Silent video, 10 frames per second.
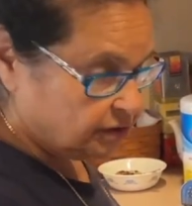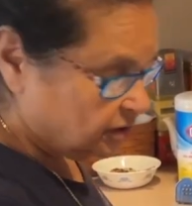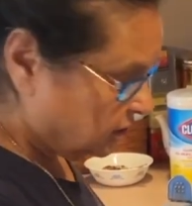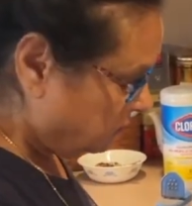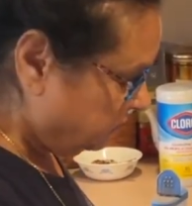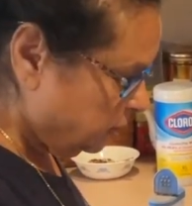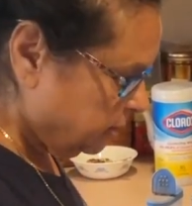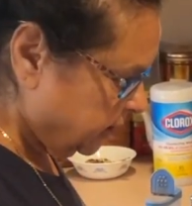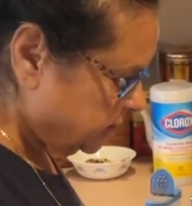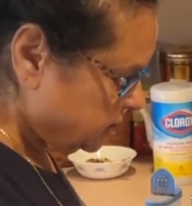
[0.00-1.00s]
took a few
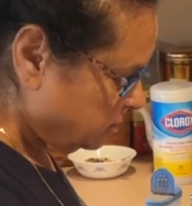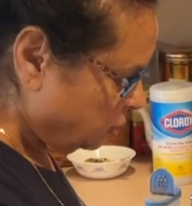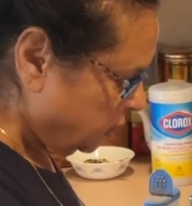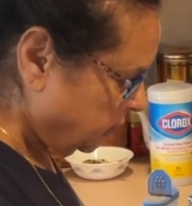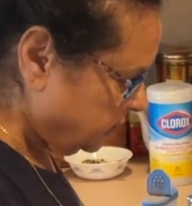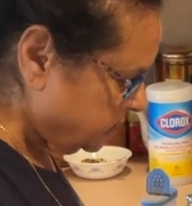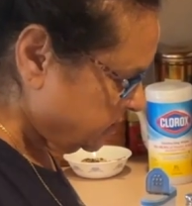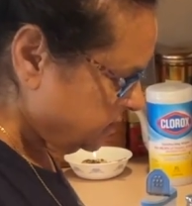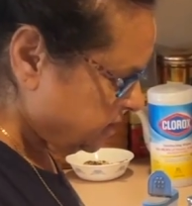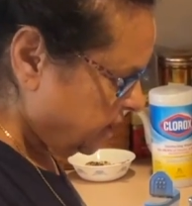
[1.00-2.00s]
minutes to boil because
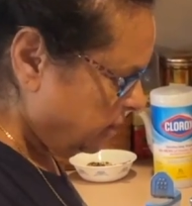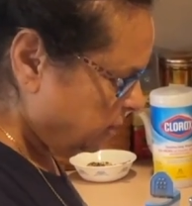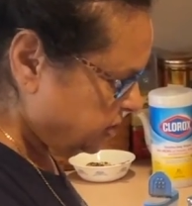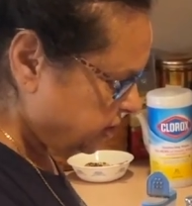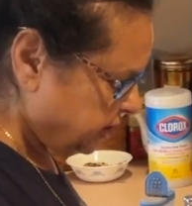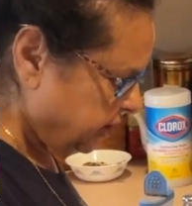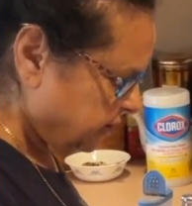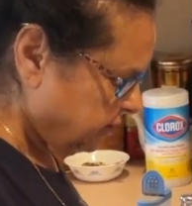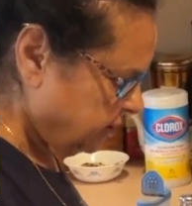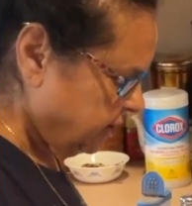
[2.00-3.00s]
there's not much in here.